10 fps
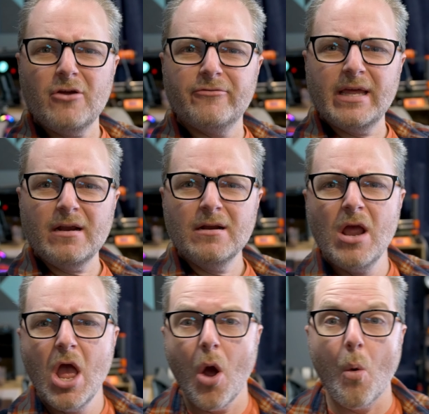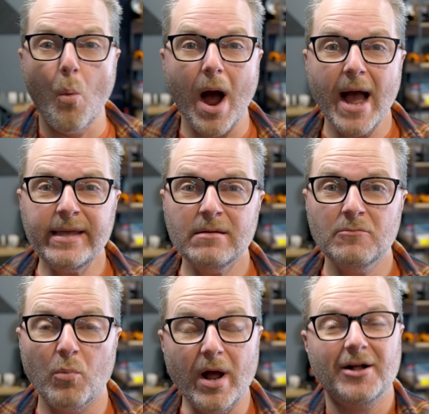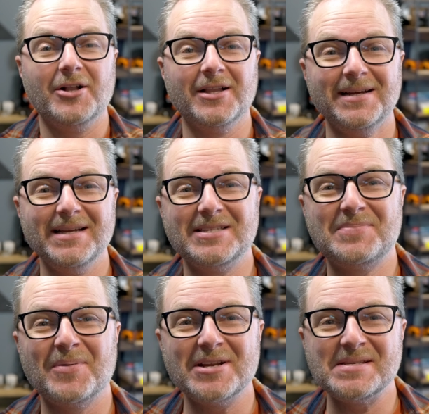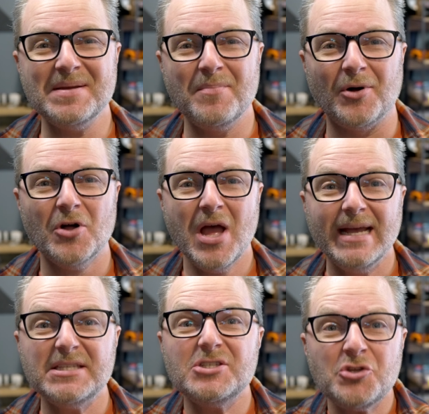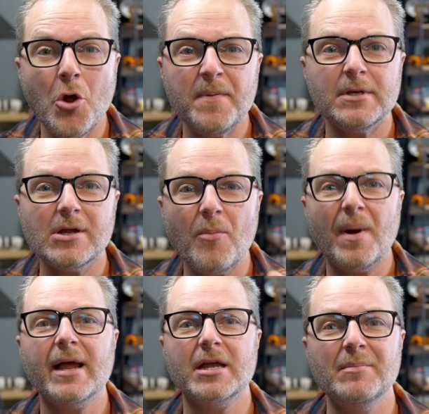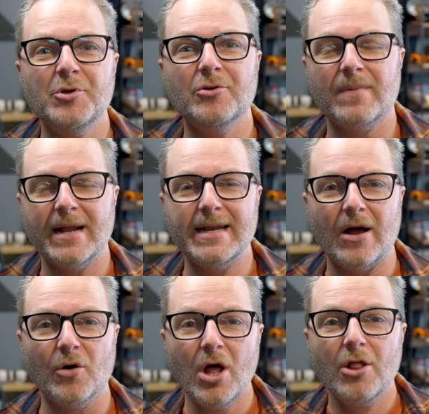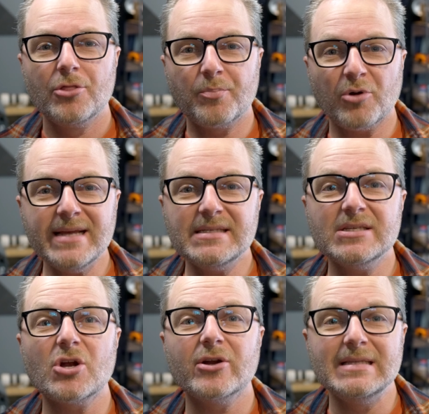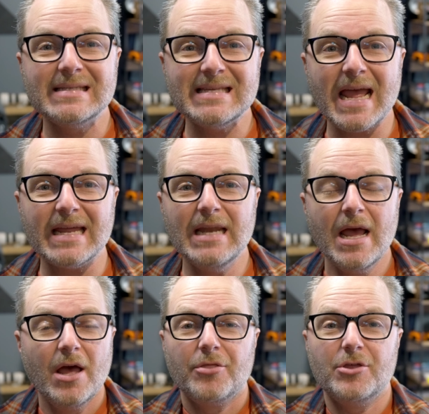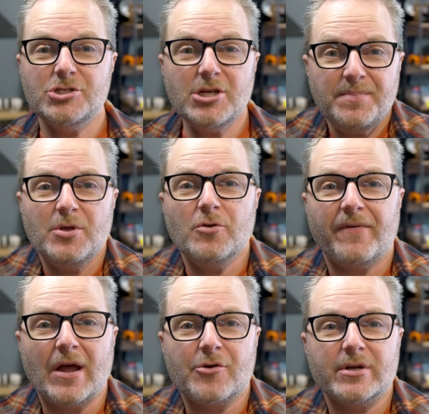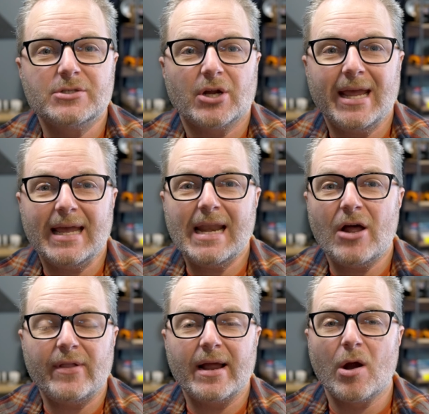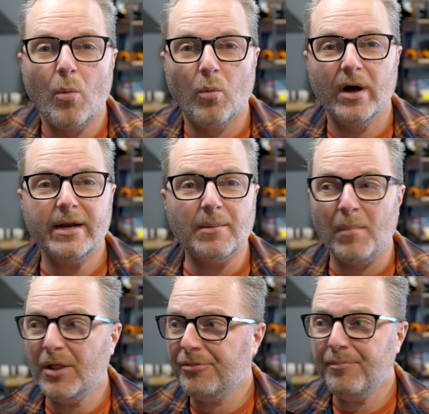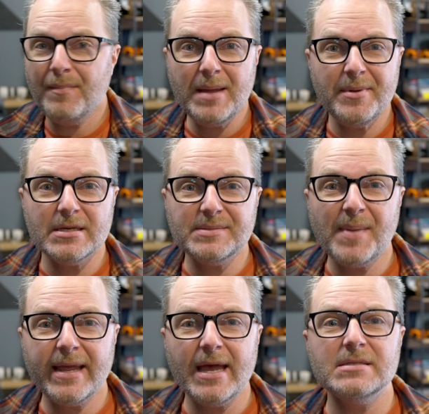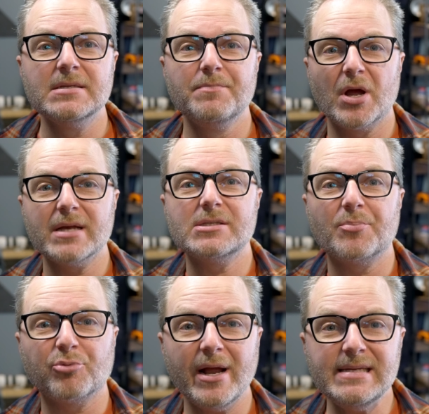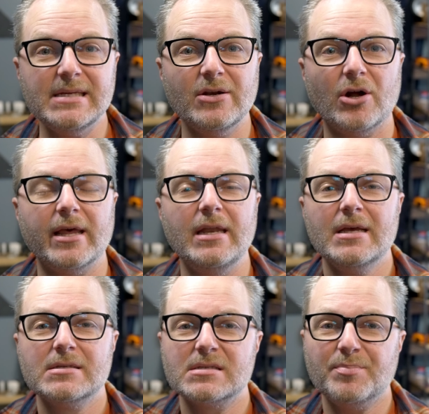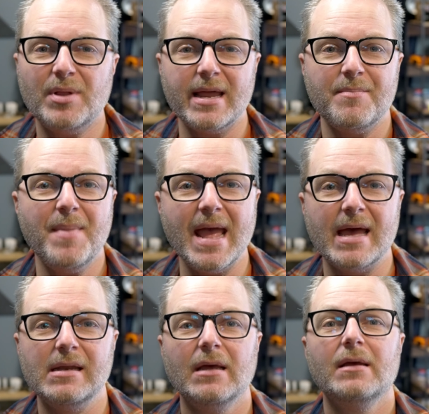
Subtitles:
over there? Why? Well, it's pretty simple. It's stupid to go buy a computer right now. The prices are insane. The GPU foundries are kicking out like one a month, maybe is my guess, because the pricing on it, supply to man,